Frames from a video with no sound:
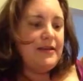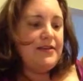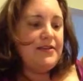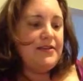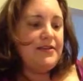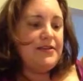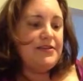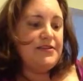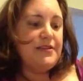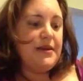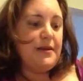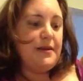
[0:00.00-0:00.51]

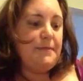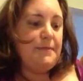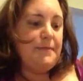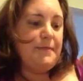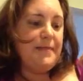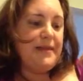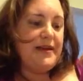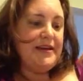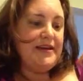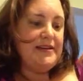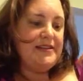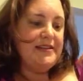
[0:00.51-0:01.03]
these
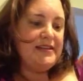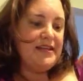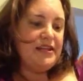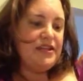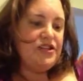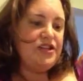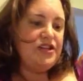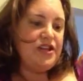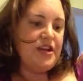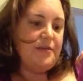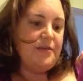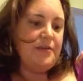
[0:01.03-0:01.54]

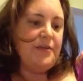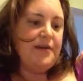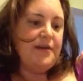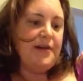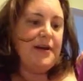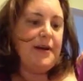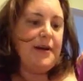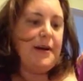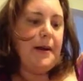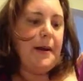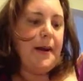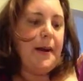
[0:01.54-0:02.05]
amazing
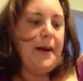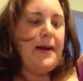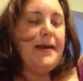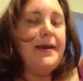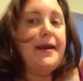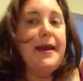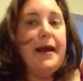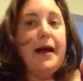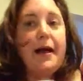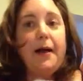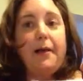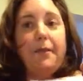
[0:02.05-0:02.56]
Jamberry
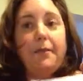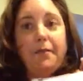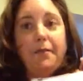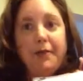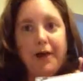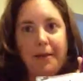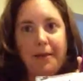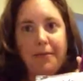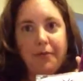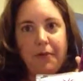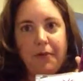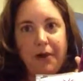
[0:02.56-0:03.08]
nail
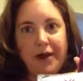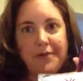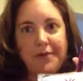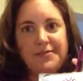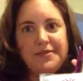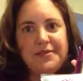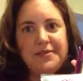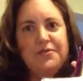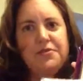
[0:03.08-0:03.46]
prep wipes.